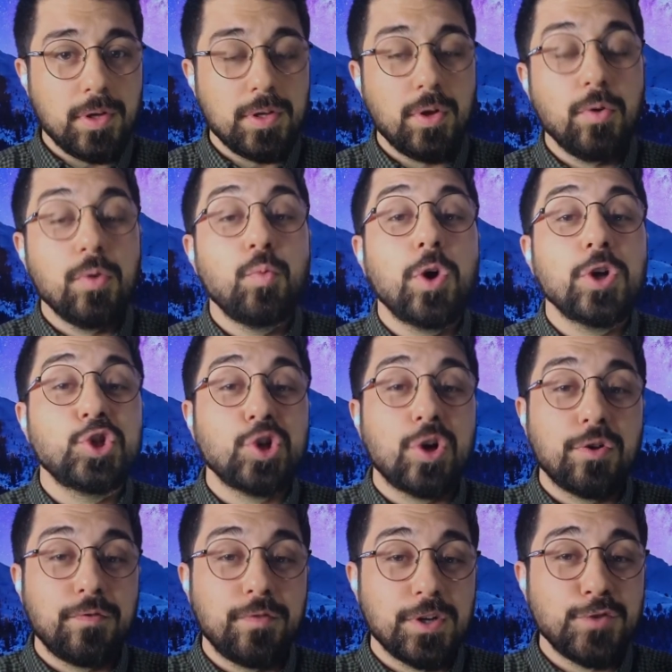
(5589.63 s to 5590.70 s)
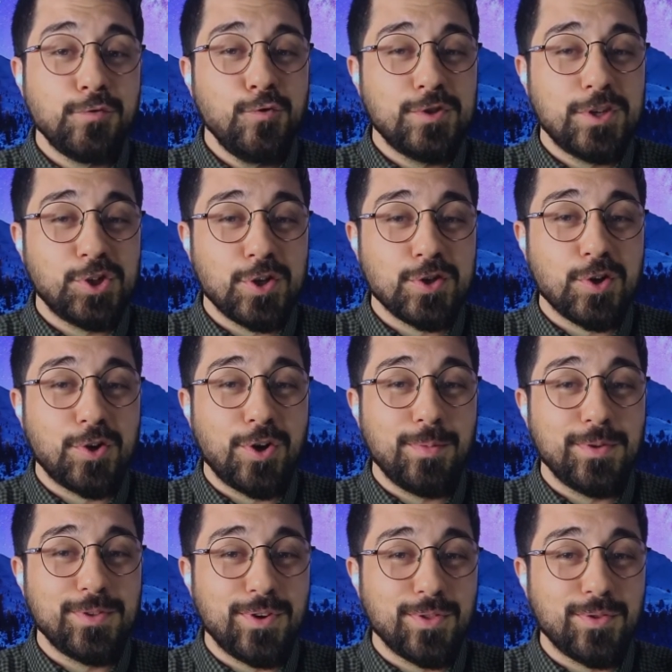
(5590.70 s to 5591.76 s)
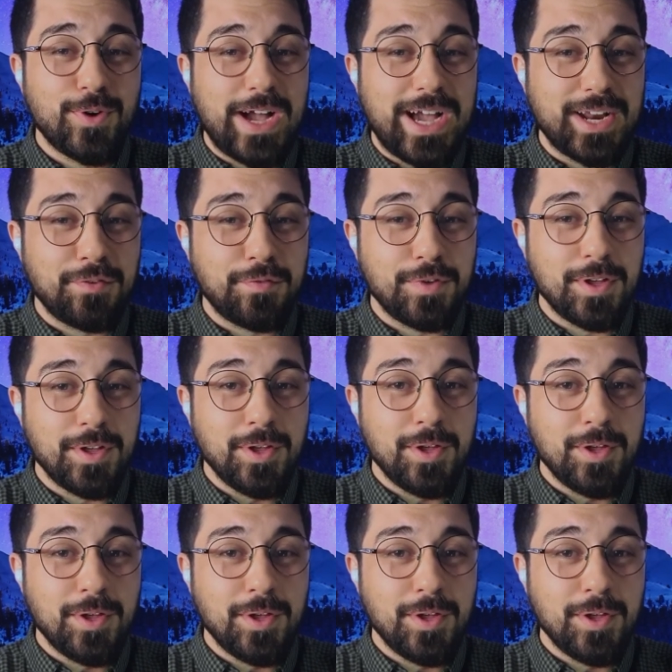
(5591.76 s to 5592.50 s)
Watch our first few sessions on commentary on Dua Arafah.